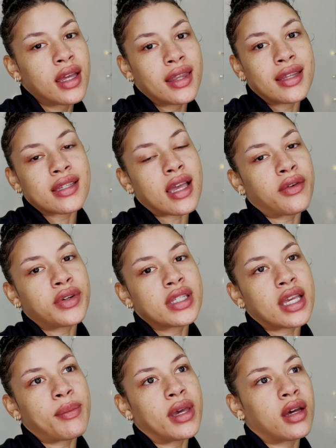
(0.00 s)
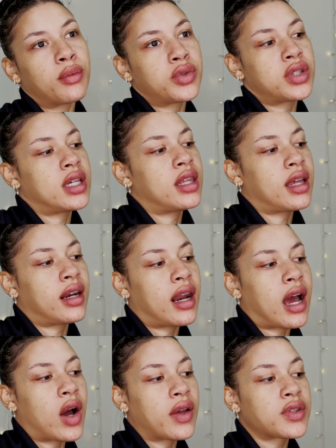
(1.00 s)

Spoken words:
This everyday makeup routine that now I've